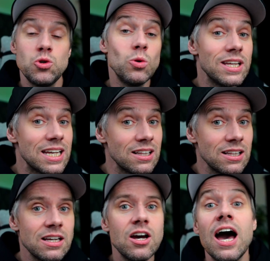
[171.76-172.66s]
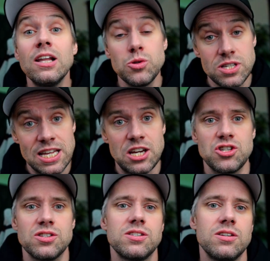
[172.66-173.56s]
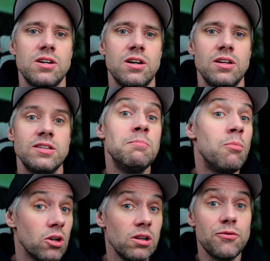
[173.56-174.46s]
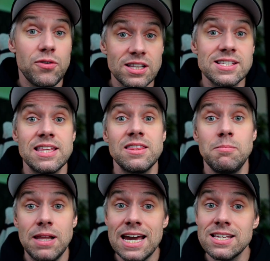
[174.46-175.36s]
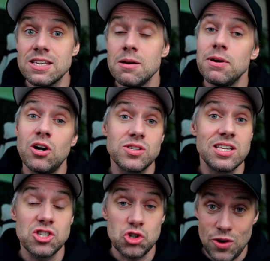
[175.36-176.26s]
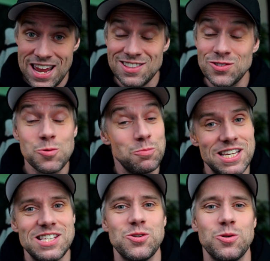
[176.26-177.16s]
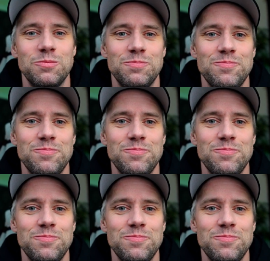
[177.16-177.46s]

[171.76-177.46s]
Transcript: Too little, hallucinations. The model fills in the blanks because it's trained to please you.